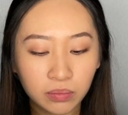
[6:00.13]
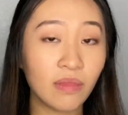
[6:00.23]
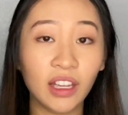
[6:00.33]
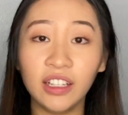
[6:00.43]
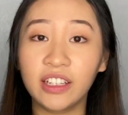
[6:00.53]

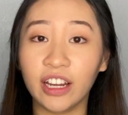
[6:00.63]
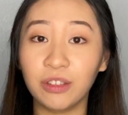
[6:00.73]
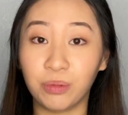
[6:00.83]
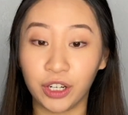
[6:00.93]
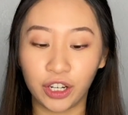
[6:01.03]
It tastes
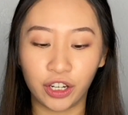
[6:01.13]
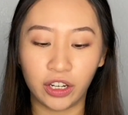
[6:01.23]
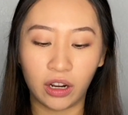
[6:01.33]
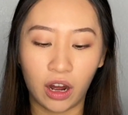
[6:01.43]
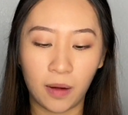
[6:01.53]
pretty
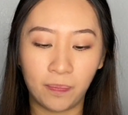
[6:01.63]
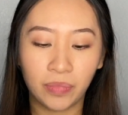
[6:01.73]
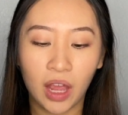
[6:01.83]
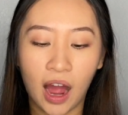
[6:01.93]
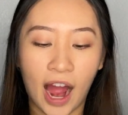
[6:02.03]
good.
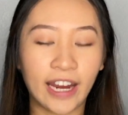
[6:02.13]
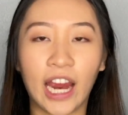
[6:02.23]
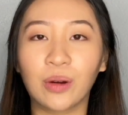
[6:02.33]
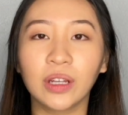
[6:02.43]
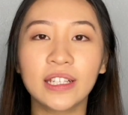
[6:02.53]
I
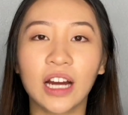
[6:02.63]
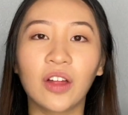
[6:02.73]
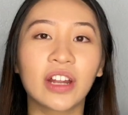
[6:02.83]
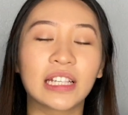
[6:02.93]
can't really tell that it's